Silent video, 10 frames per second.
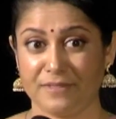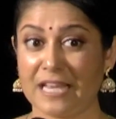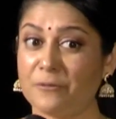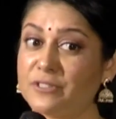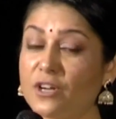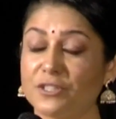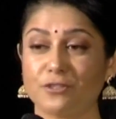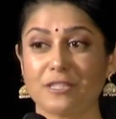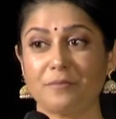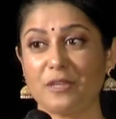That was also
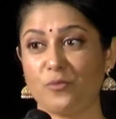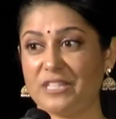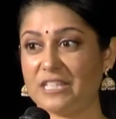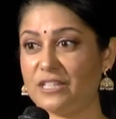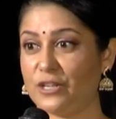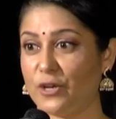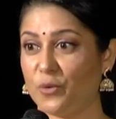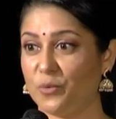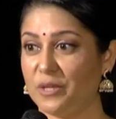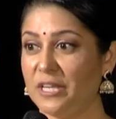something we didn't know.